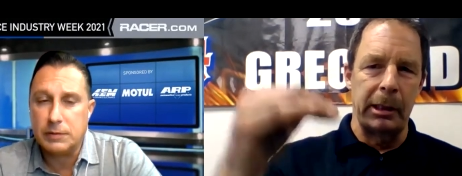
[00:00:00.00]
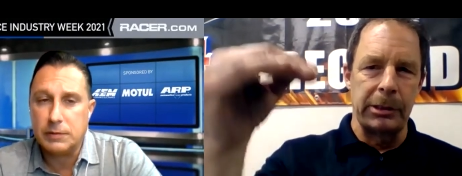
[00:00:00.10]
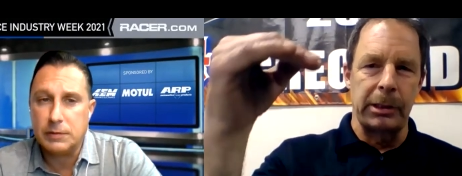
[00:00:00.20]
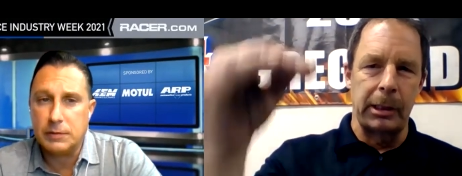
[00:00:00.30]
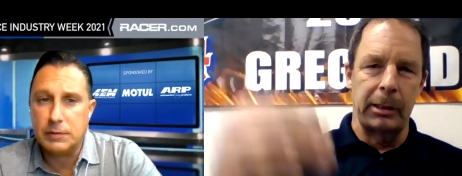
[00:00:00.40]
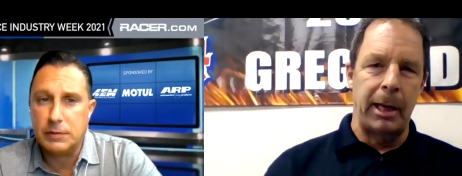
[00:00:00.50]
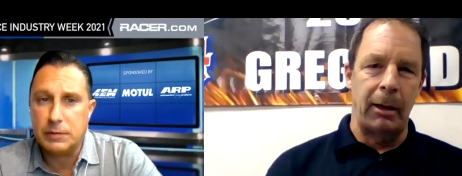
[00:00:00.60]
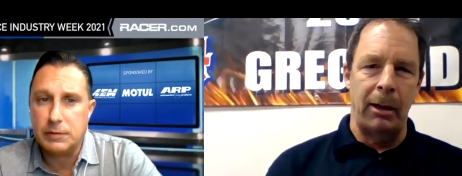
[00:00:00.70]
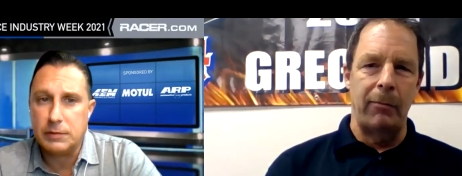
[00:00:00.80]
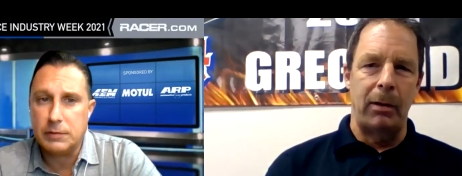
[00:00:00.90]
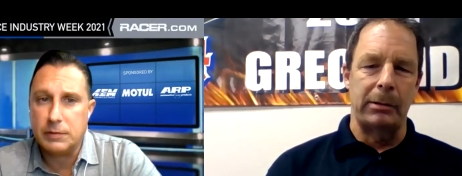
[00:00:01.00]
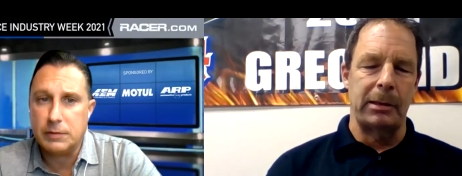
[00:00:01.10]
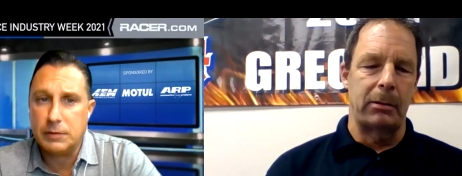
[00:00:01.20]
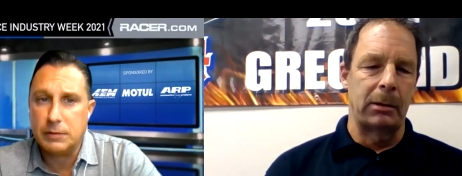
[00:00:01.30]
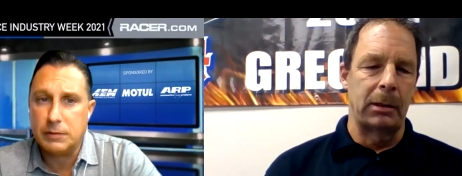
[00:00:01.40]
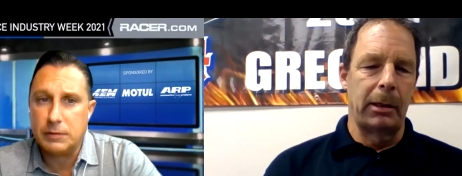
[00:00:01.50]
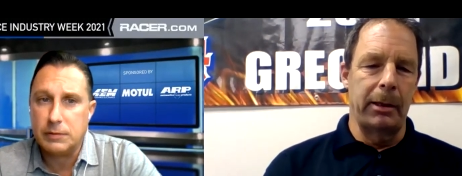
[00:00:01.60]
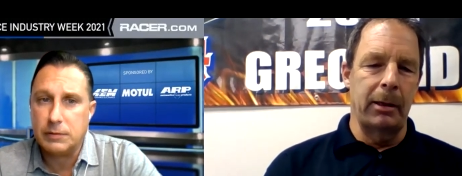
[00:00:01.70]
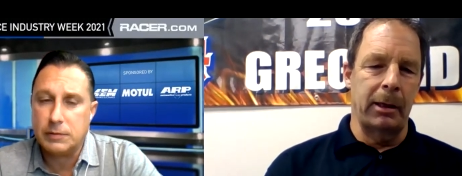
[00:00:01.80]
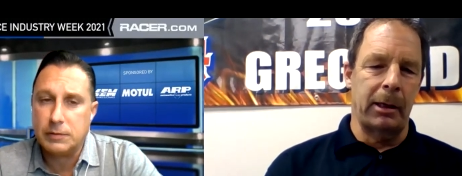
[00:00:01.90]
Speaker 1: an engine at that level. So
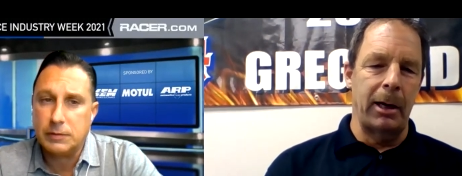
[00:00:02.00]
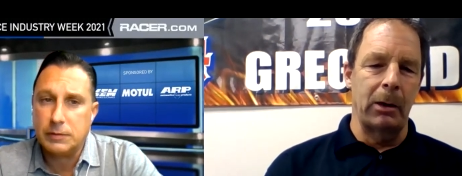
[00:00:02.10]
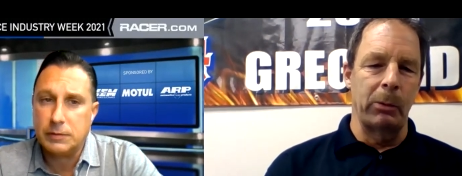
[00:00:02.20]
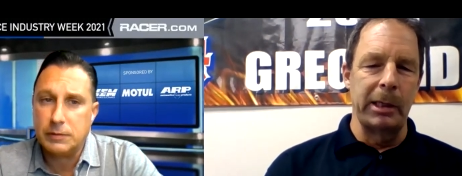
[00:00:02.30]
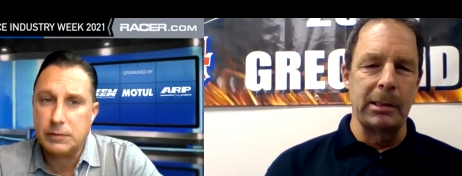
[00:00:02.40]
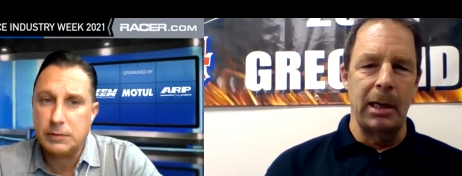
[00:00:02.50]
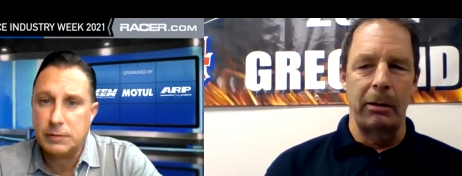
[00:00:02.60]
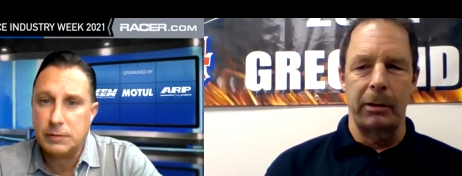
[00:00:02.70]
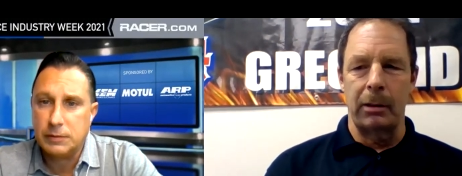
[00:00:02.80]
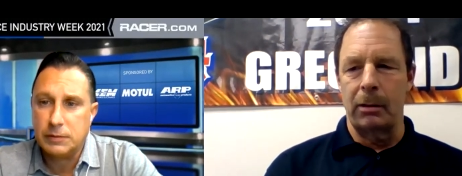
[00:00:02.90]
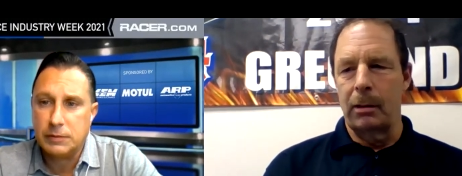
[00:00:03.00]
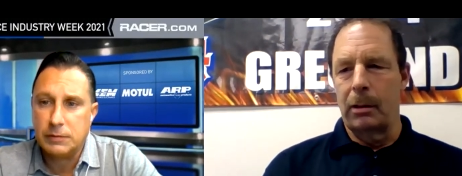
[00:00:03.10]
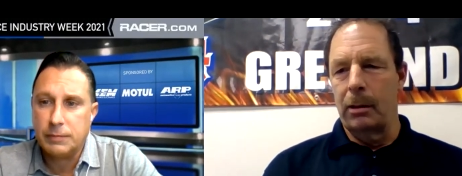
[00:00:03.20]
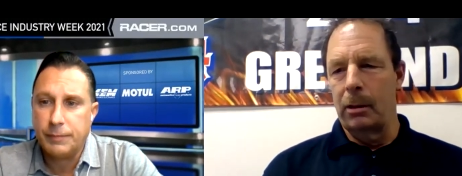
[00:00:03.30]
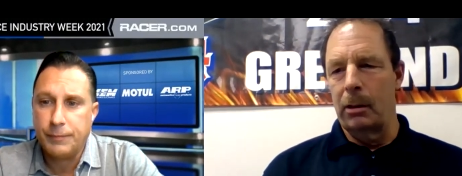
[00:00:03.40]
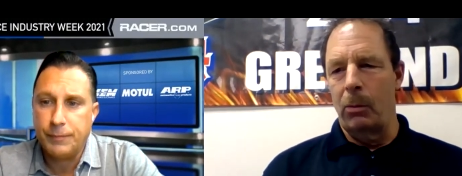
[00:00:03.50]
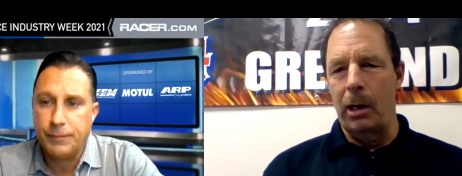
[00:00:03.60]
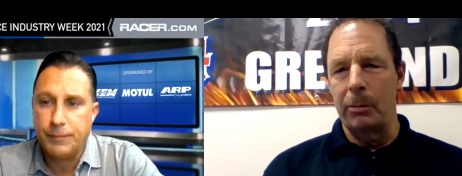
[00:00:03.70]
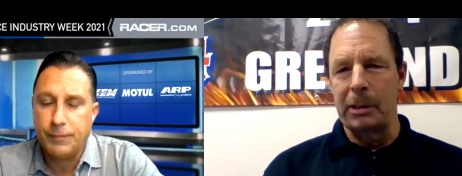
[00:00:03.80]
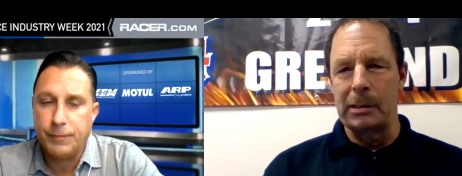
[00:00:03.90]
it, it kind of weeds out the you know the
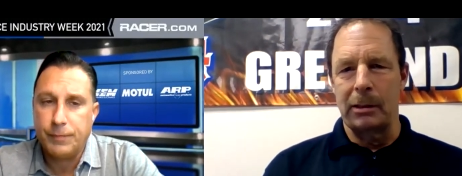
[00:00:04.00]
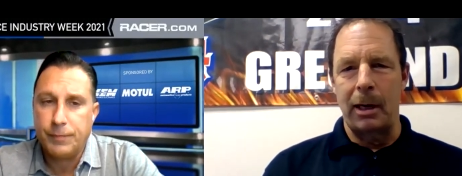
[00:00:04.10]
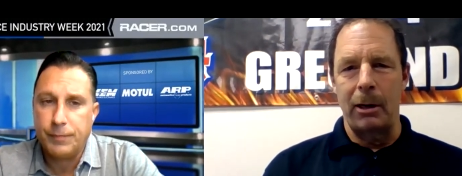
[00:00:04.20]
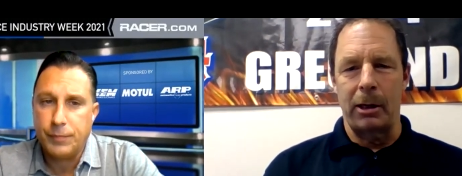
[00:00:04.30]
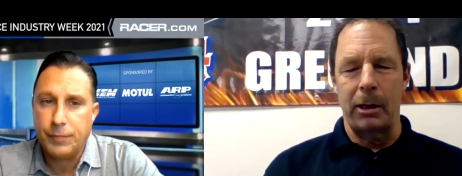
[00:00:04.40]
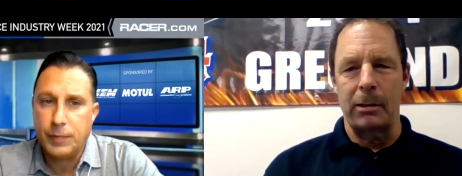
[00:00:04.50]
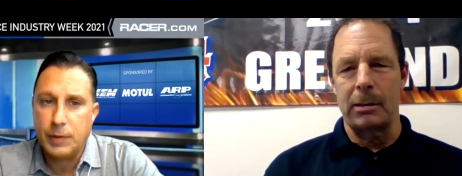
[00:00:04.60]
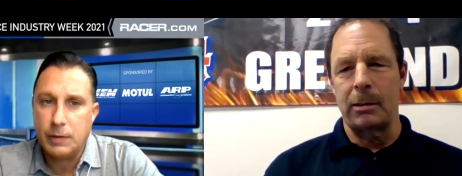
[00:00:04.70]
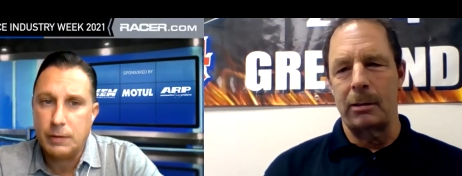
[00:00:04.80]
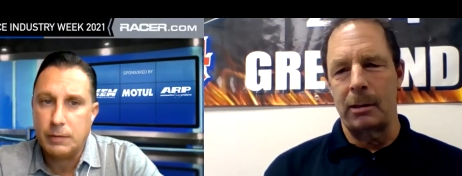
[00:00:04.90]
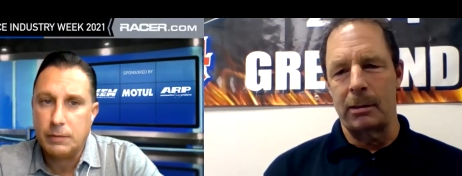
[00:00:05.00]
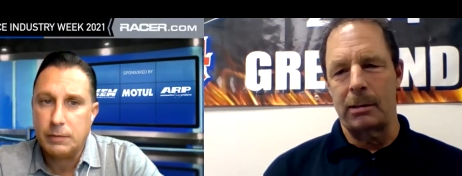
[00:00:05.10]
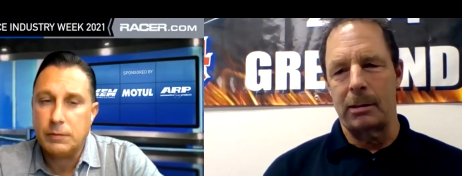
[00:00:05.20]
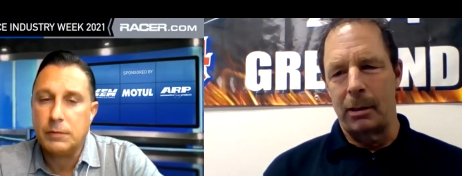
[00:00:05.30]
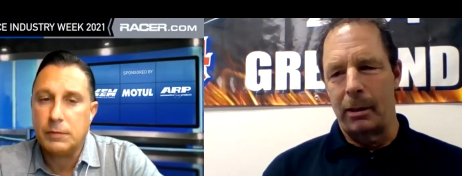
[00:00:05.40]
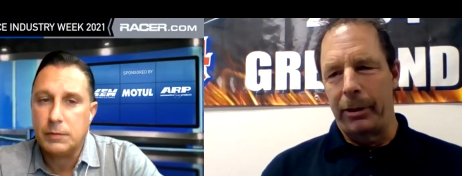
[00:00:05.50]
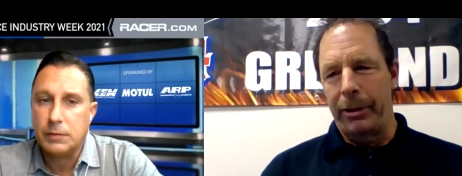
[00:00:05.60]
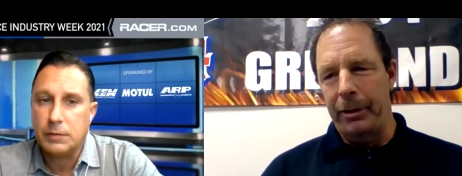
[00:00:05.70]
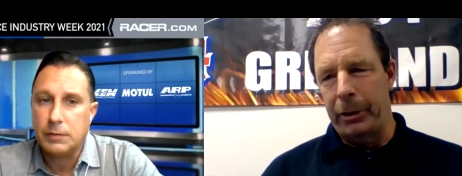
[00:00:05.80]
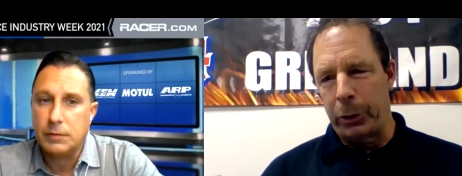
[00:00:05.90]
wannabes, the tire kickers. It, it's
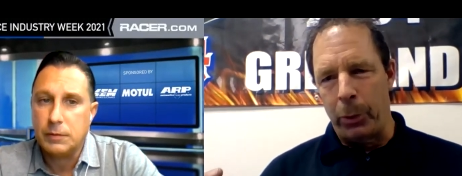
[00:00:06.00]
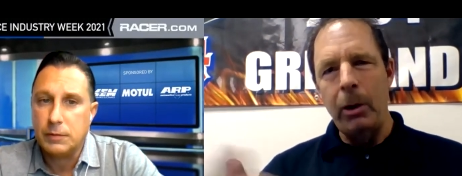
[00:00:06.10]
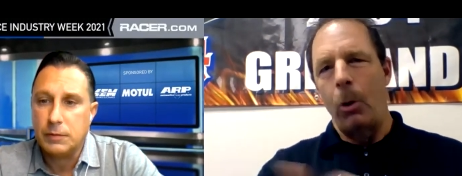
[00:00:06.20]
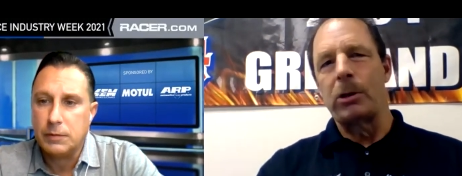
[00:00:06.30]
three